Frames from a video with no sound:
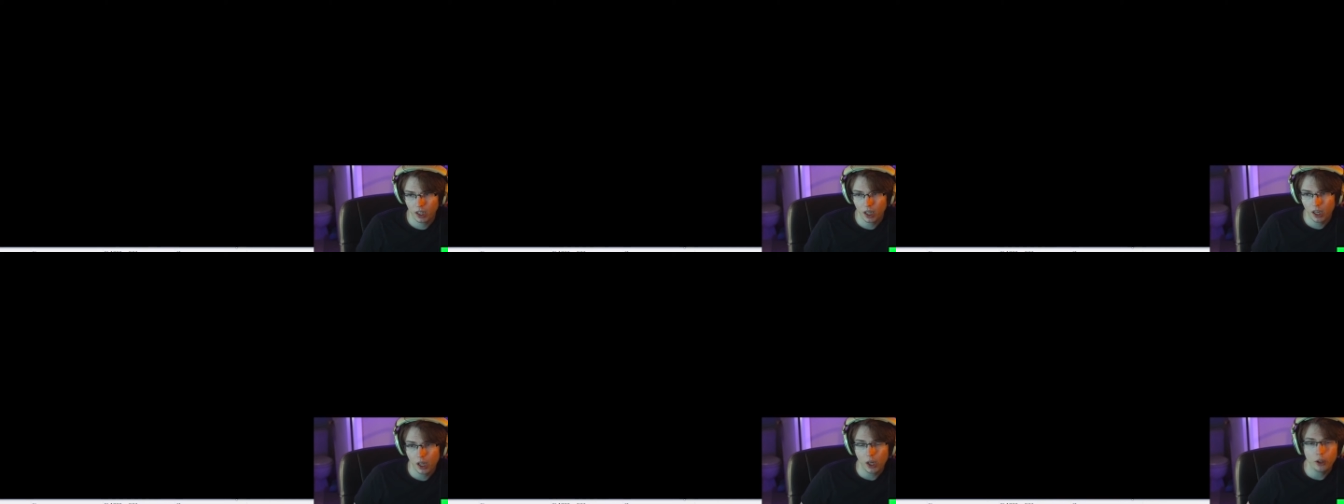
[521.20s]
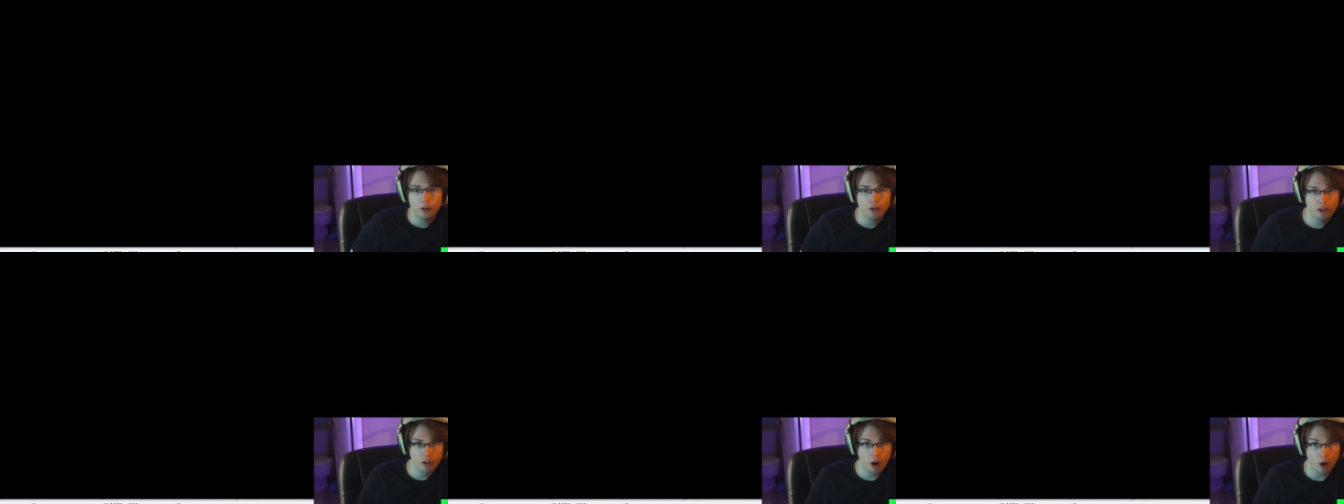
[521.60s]
mean.
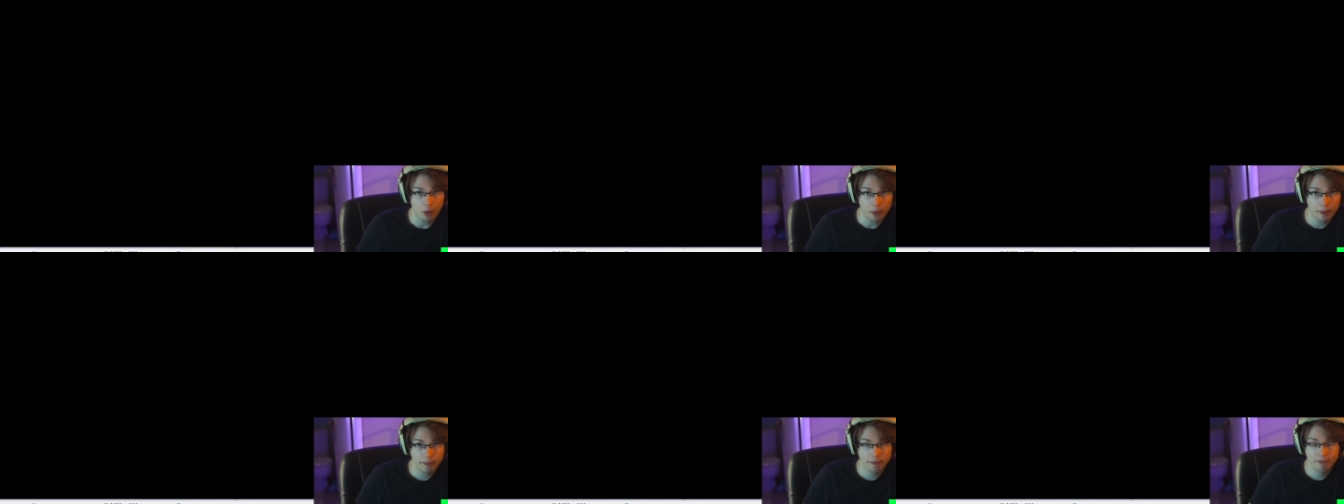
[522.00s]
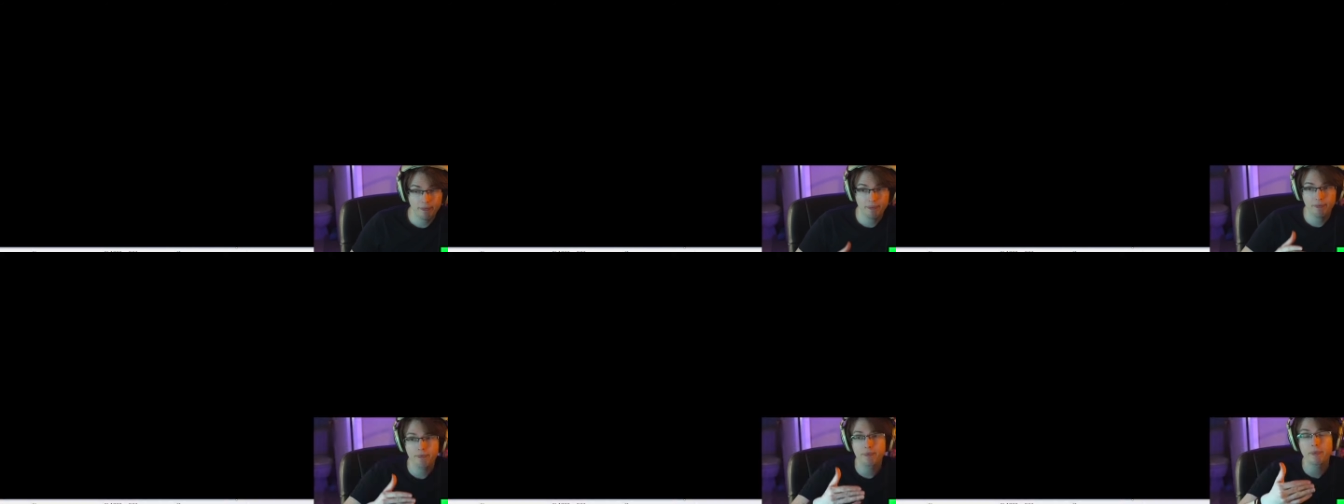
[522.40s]
So,
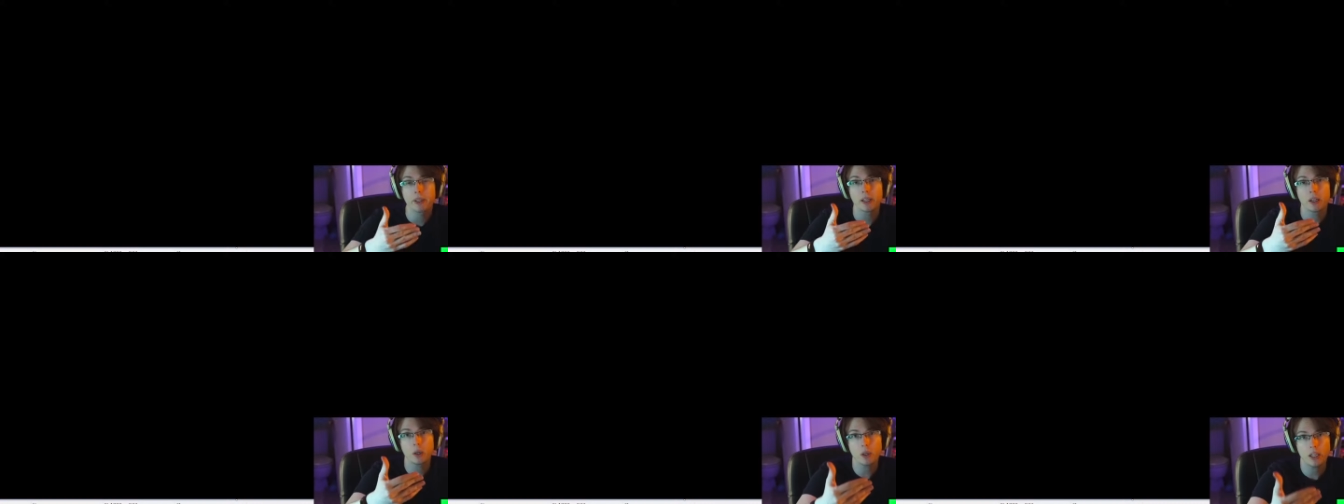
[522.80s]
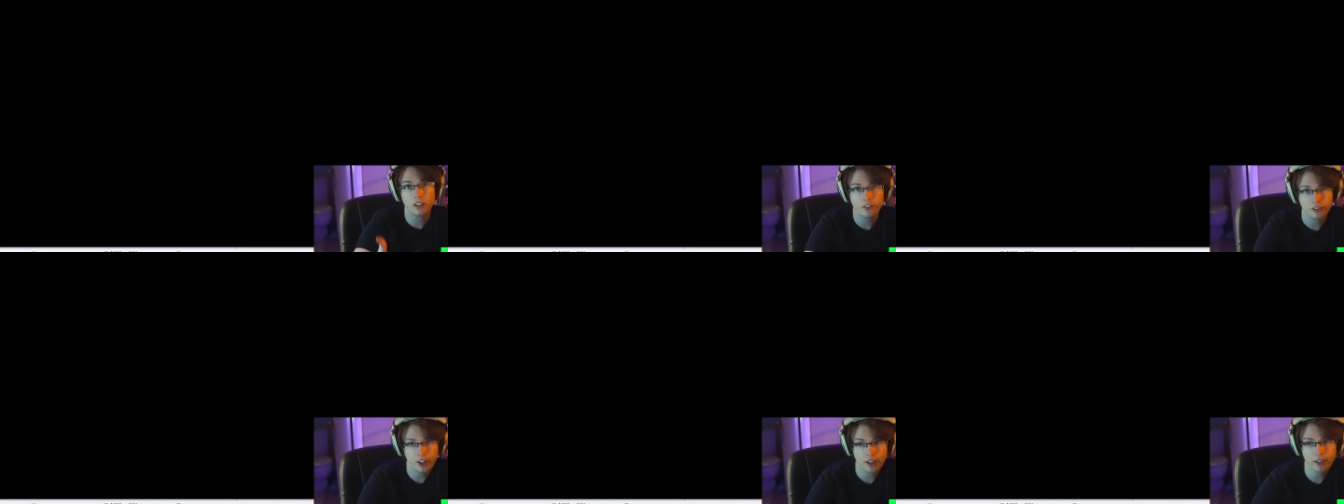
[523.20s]

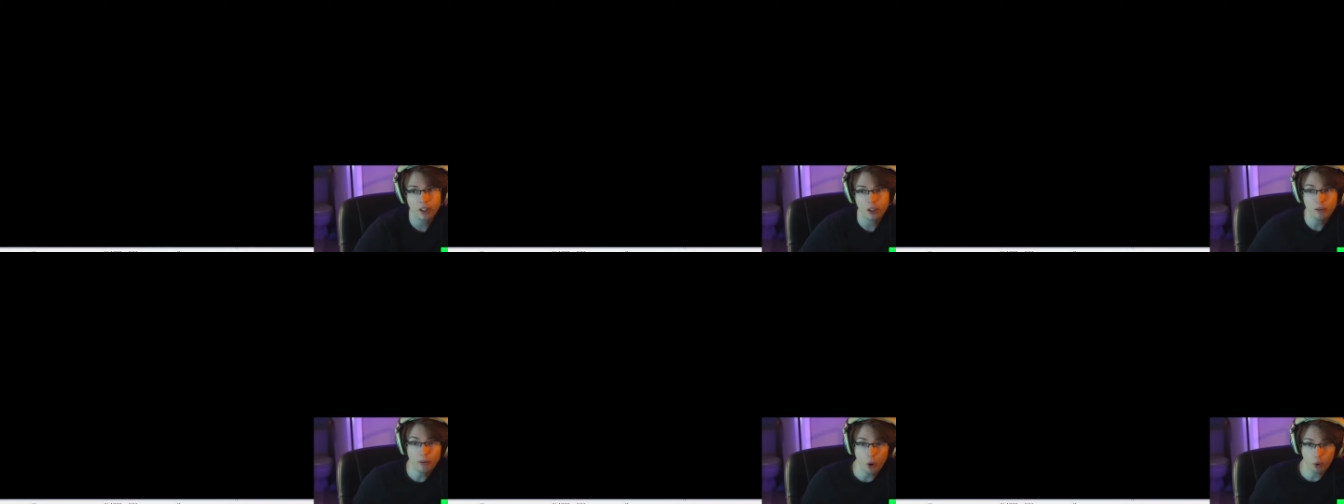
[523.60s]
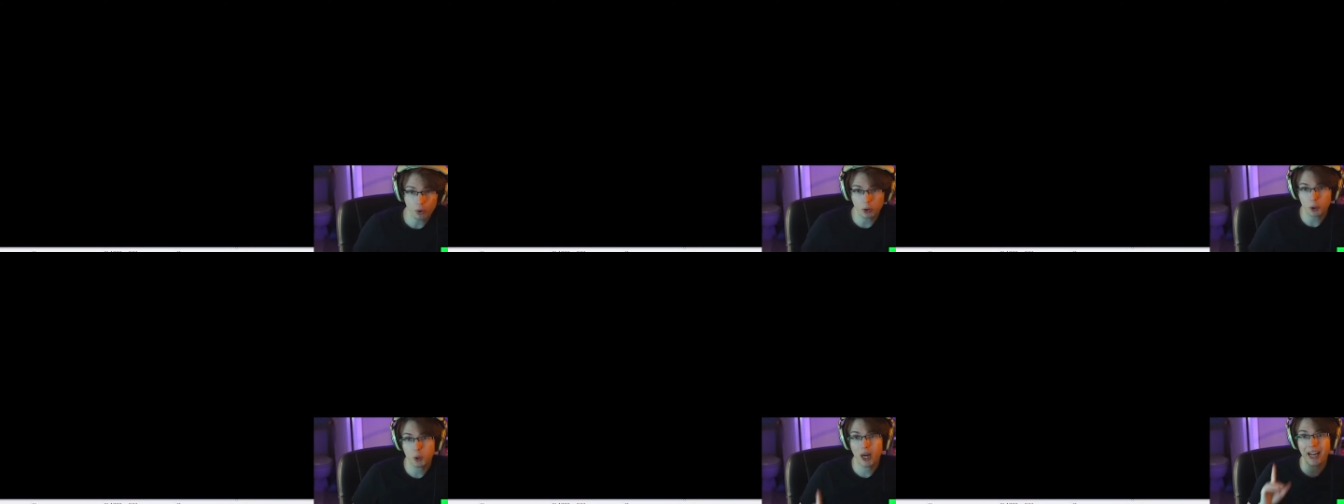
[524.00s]
extending the
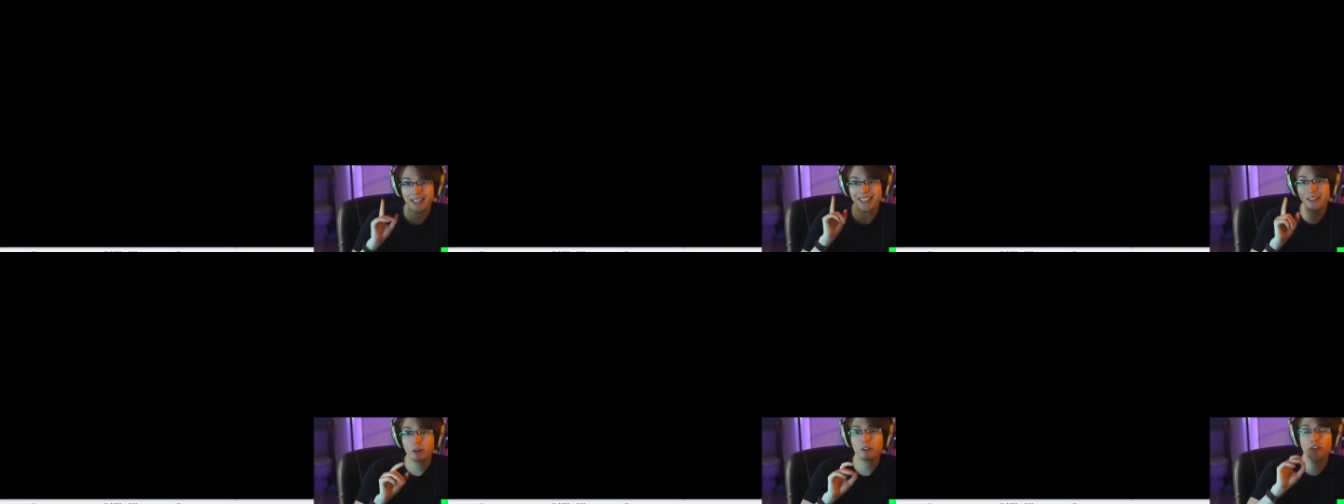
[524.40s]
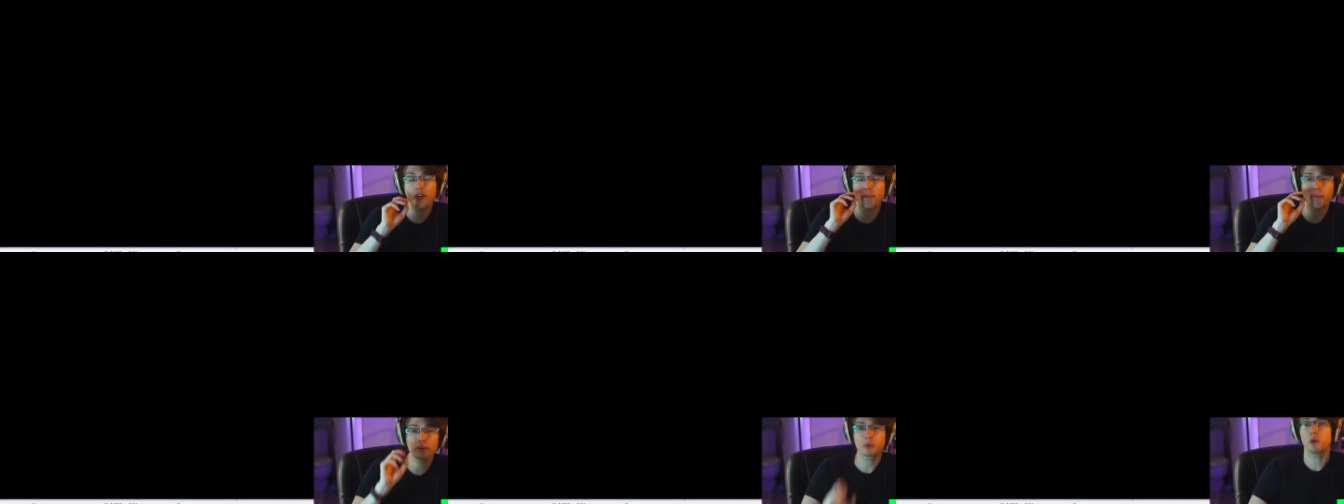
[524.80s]
vocal tract. Here's
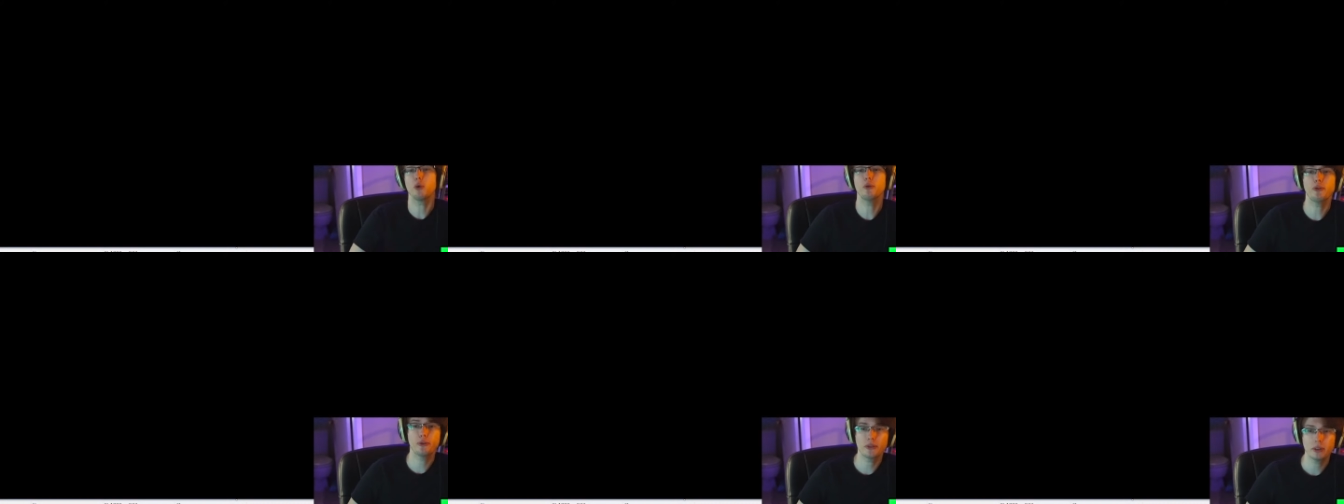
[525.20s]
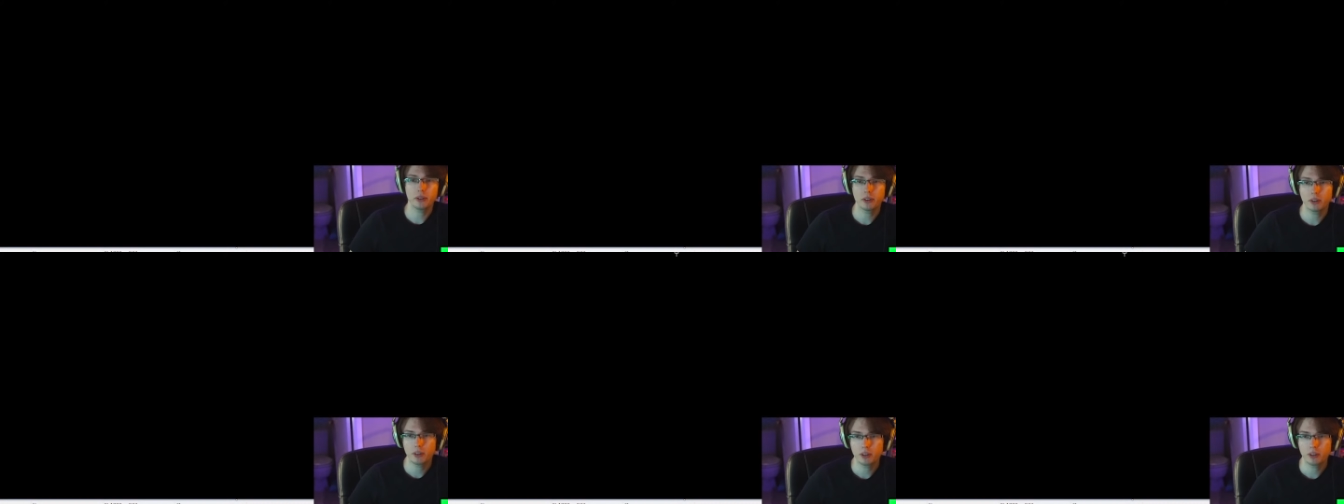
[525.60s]
the proof